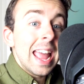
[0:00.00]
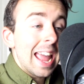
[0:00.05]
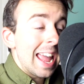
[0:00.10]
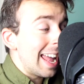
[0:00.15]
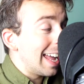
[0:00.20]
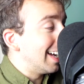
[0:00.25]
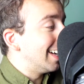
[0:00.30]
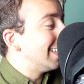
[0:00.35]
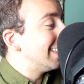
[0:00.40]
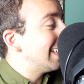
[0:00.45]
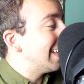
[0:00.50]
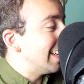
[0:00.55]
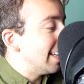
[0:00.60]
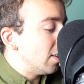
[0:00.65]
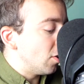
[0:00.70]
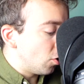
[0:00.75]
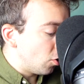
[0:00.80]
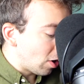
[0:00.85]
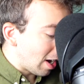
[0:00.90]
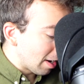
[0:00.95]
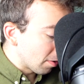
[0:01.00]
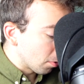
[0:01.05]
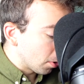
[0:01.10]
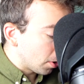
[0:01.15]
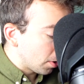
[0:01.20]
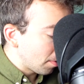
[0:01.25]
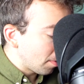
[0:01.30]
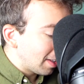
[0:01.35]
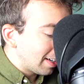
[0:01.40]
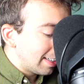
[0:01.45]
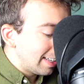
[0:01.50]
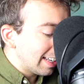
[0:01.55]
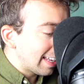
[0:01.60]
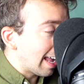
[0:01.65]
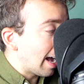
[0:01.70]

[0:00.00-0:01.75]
And in general, to